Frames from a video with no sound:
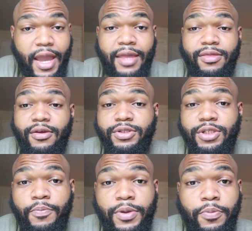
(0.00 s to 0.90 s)
And there's
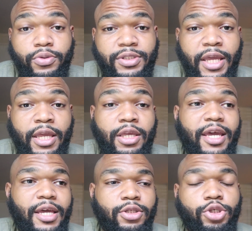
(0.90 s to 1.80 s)
some people who say,
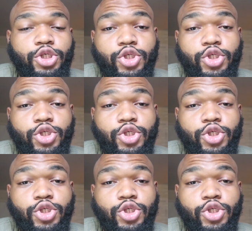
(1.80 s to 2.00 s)
yeah, it's a